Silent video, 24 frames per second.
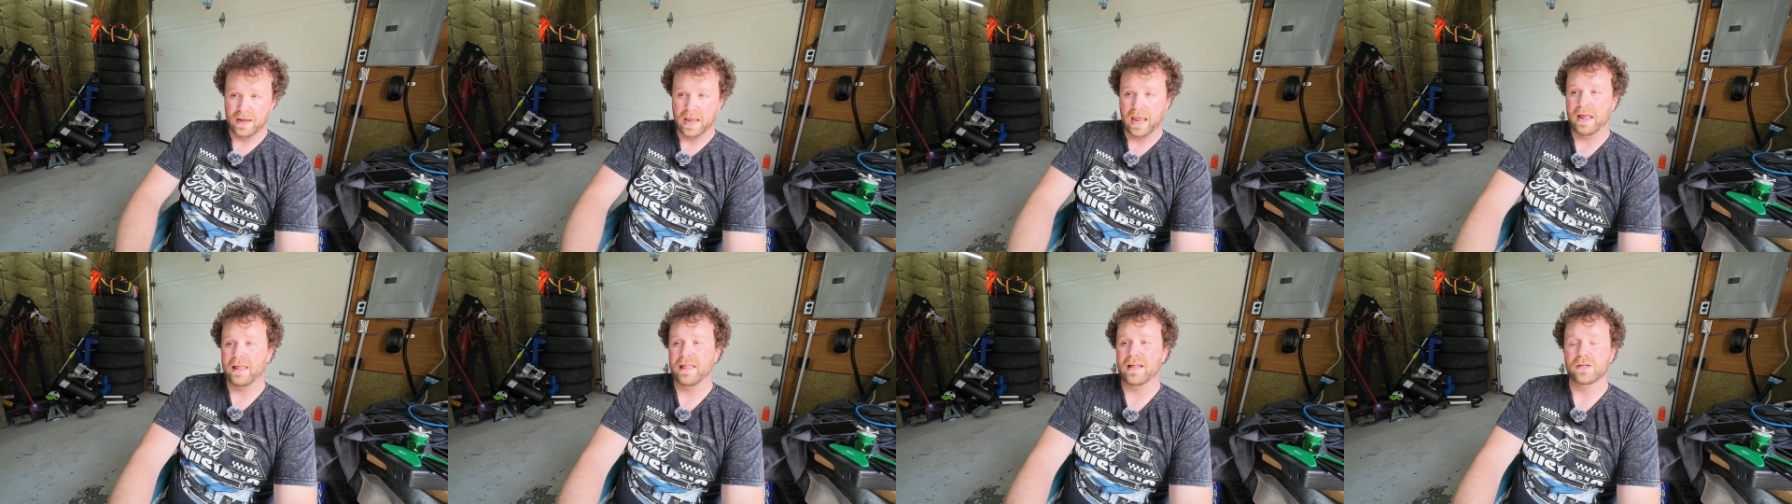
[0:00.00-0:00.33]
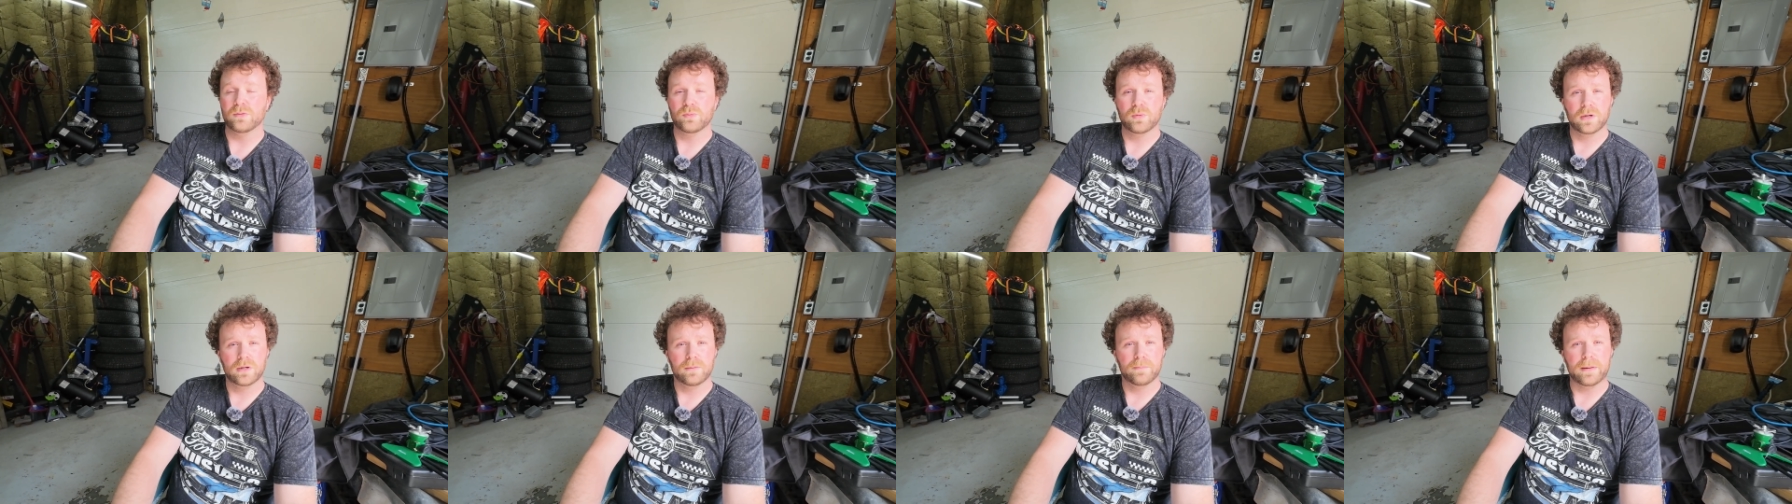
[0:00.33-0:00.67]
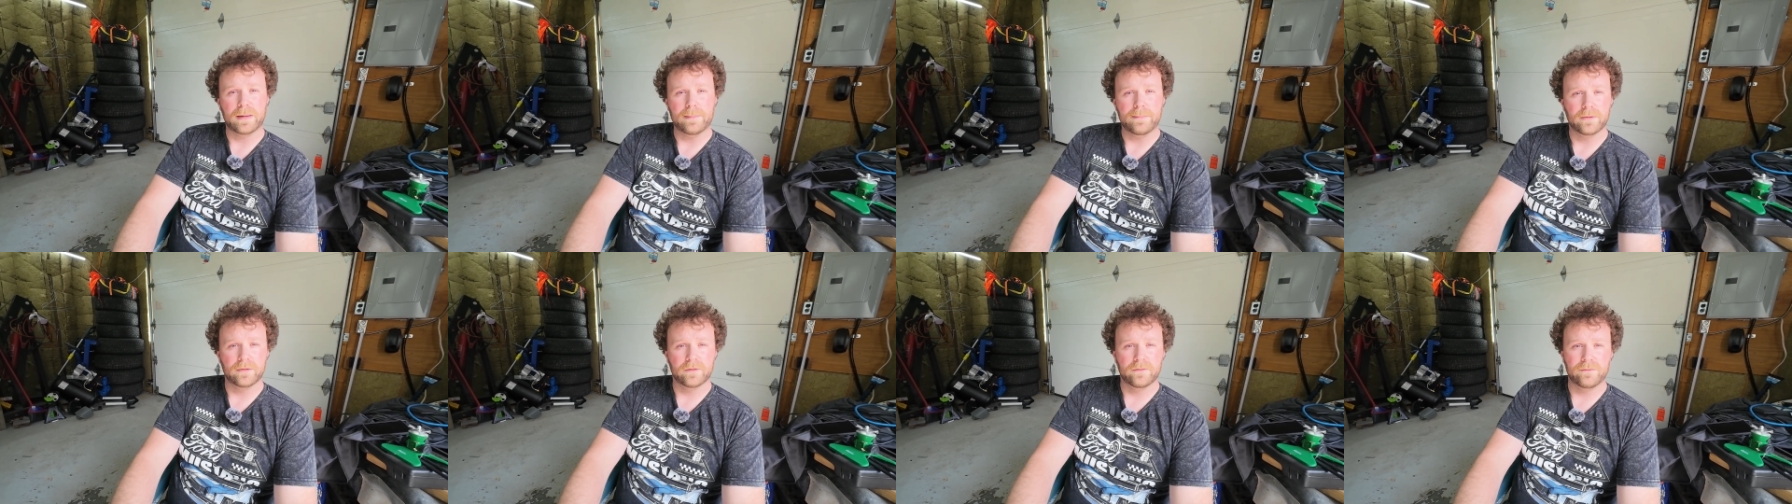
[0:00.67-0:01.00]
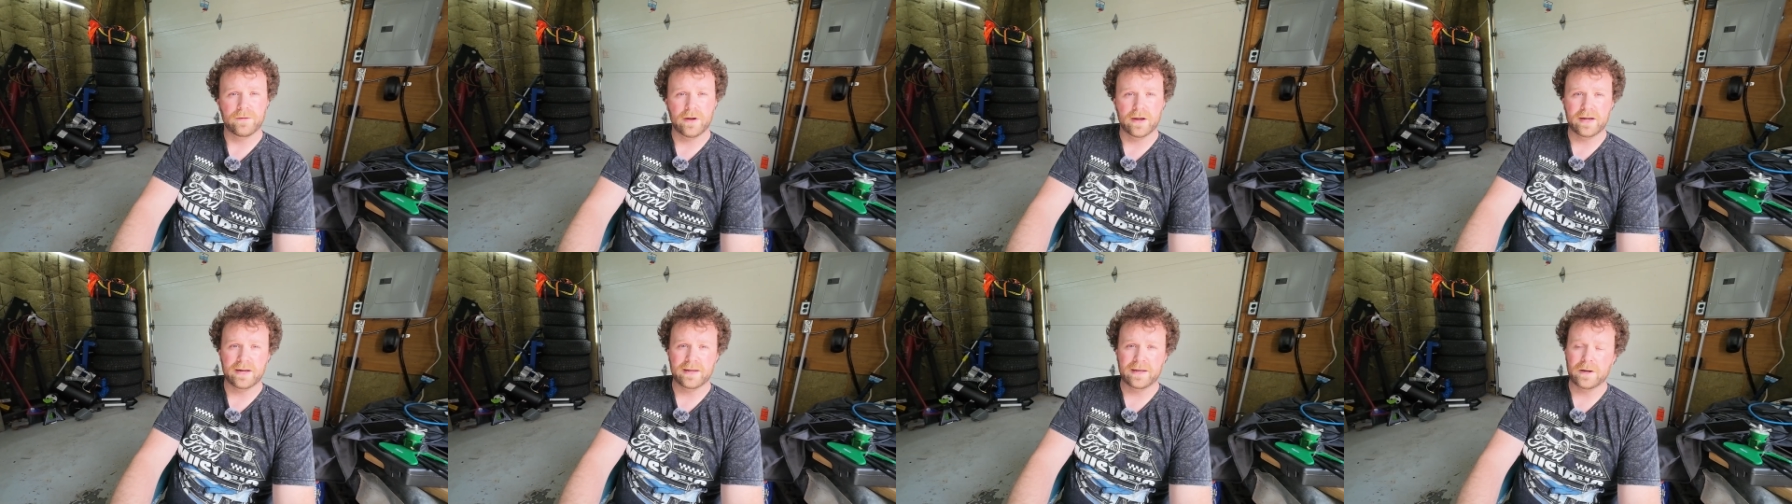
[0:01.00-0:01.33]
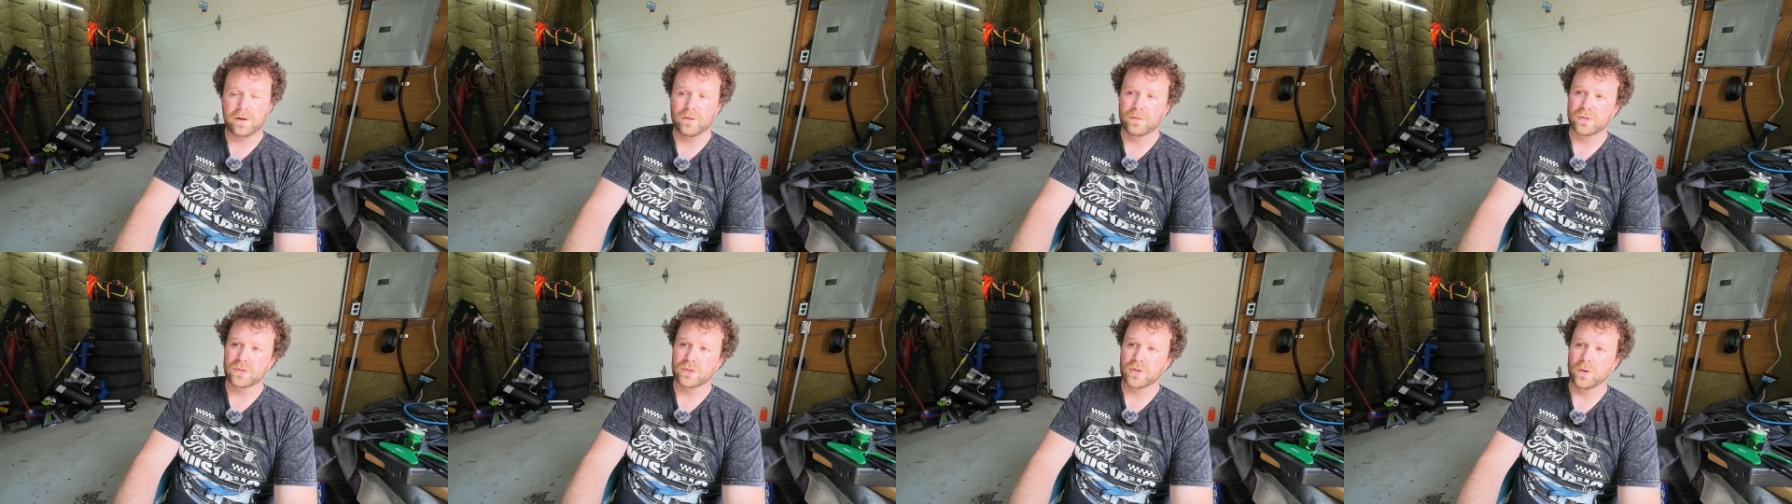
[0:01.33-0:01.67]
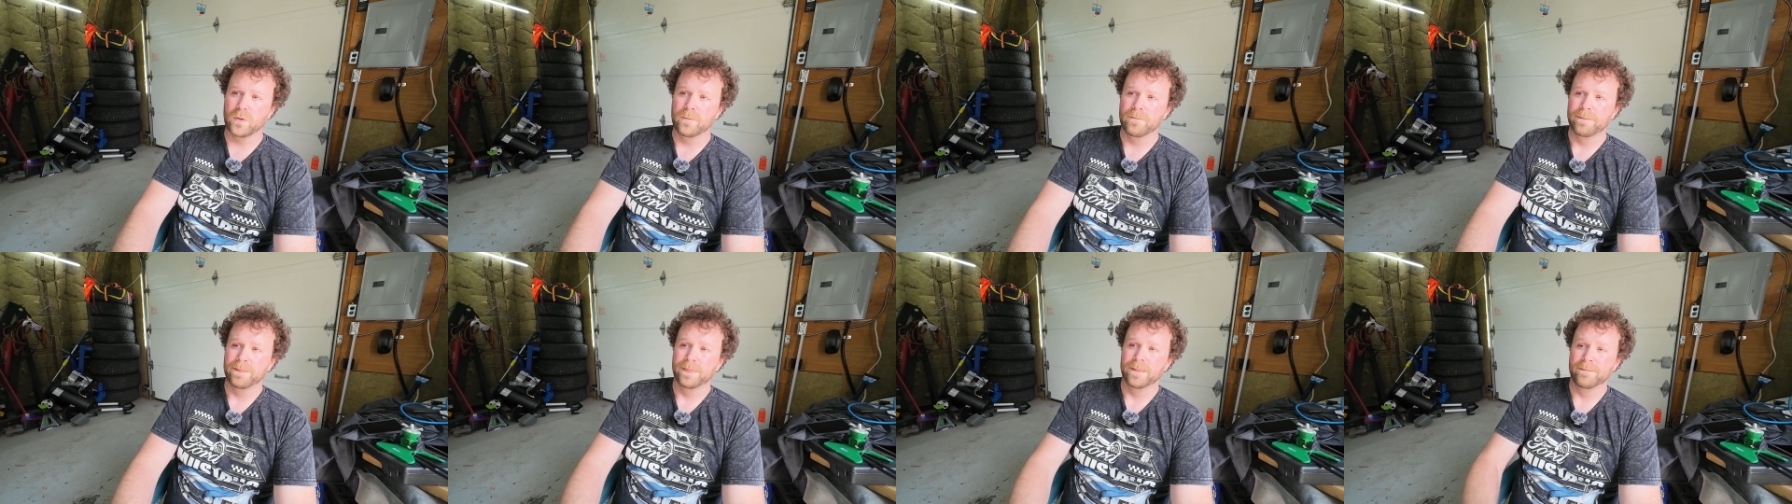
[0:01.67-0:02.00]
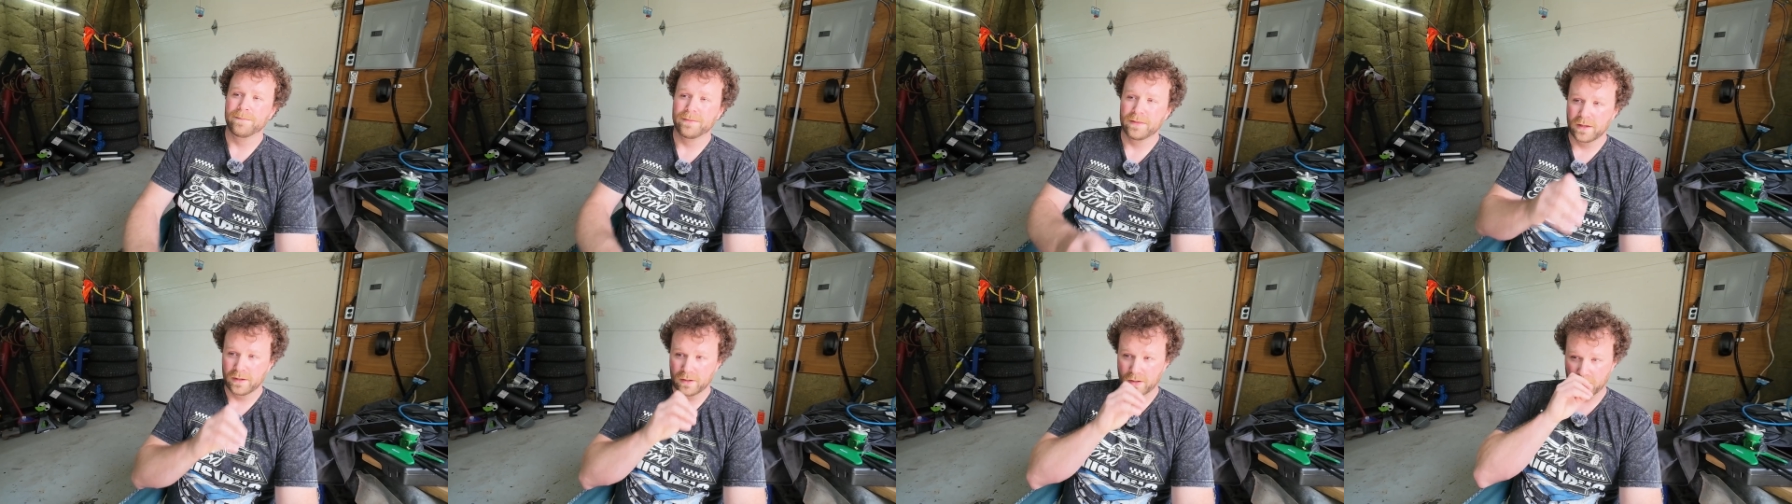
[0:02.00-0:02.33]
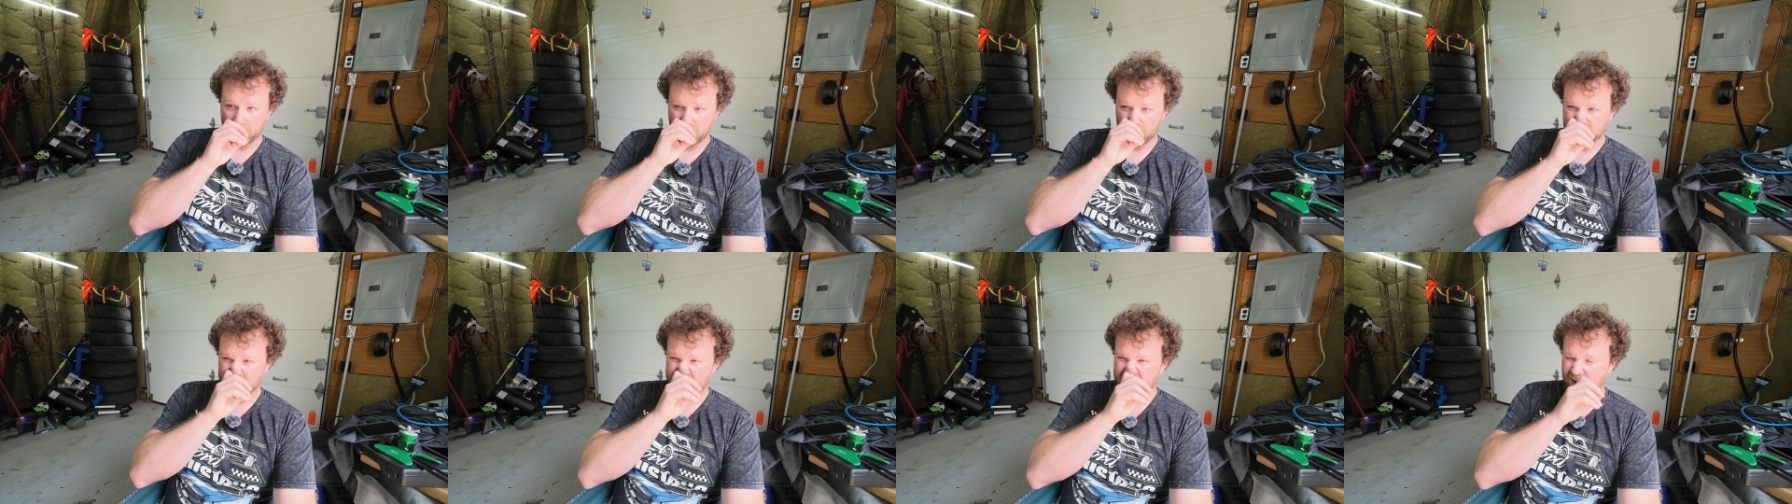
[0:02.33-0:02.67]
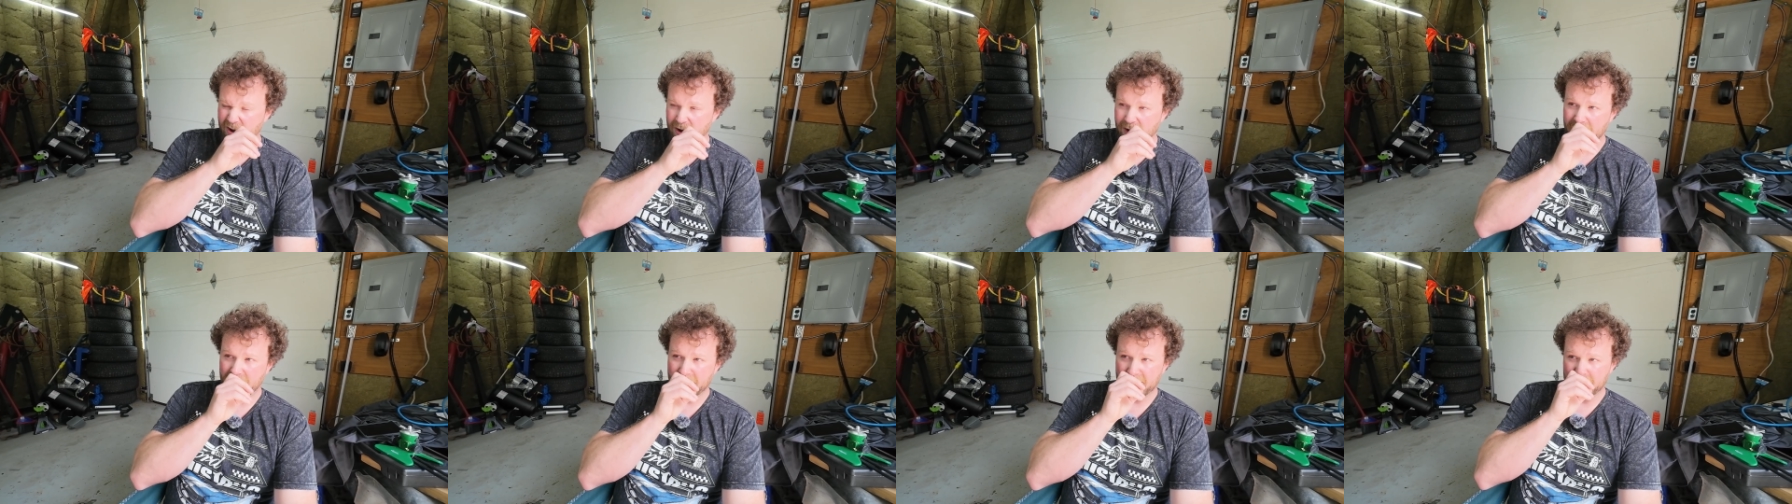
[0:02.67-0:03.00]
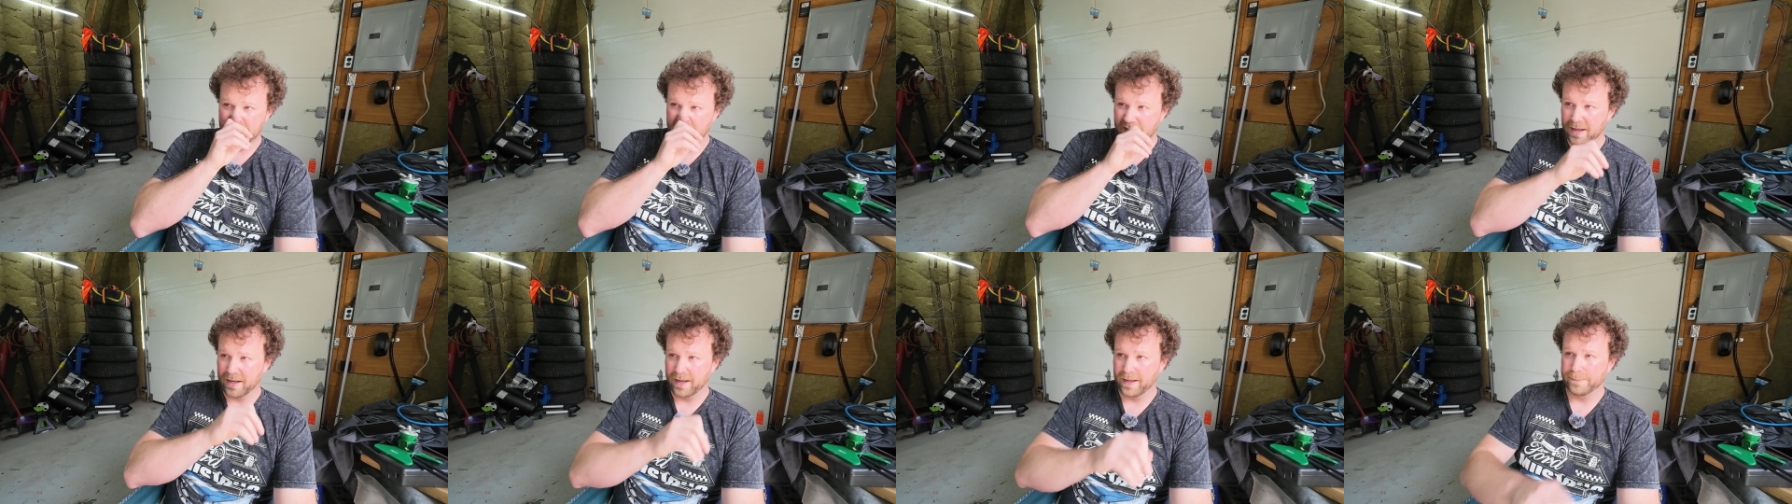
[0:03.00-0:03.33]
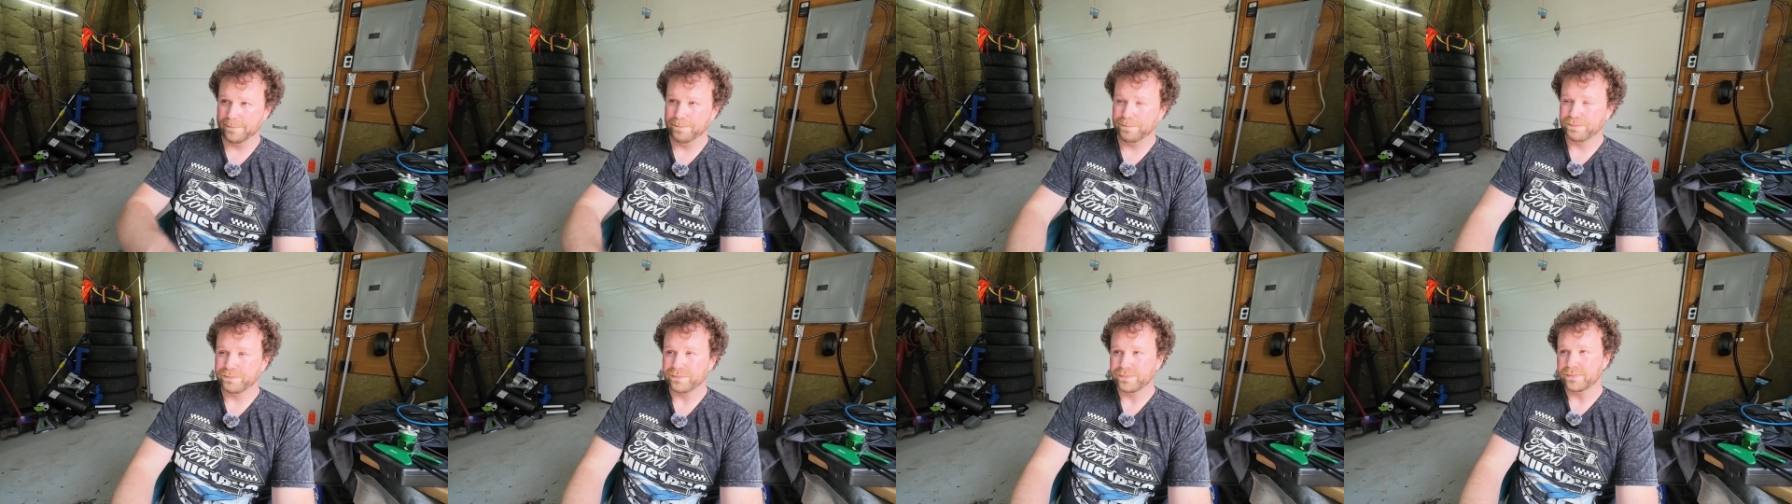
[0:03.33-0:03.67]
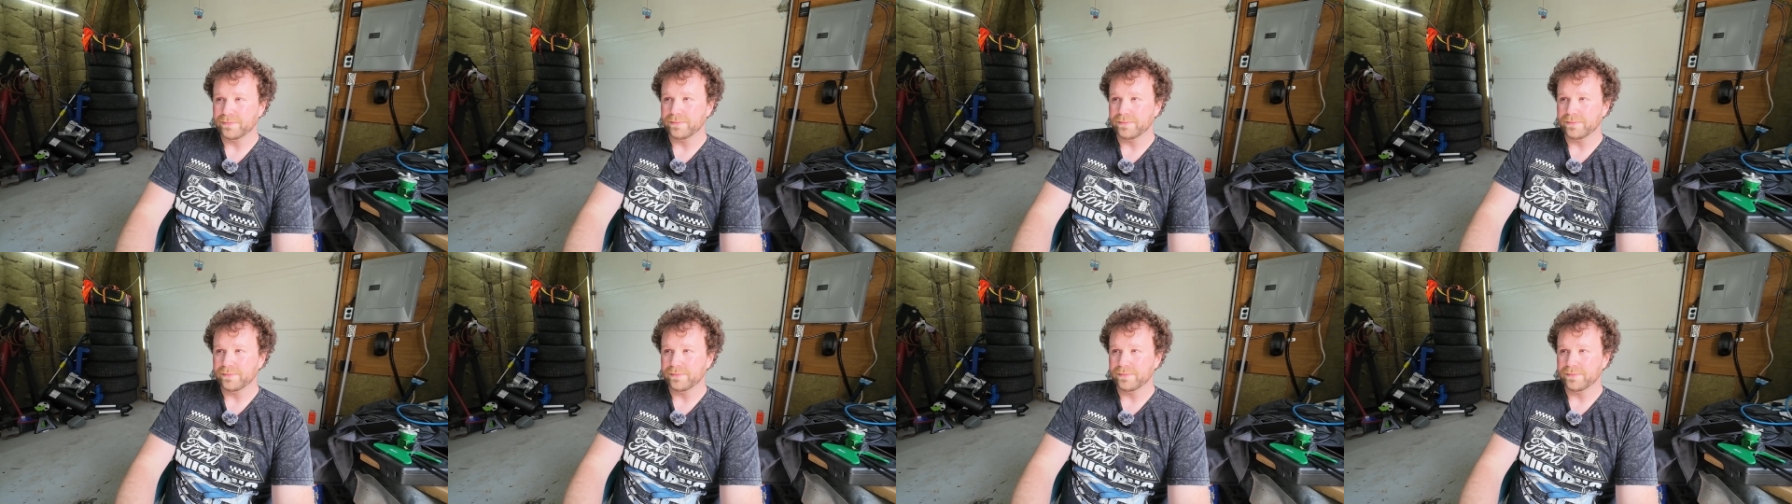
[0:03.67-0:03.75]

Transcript: And that's where people are finding out. So early on, uh, I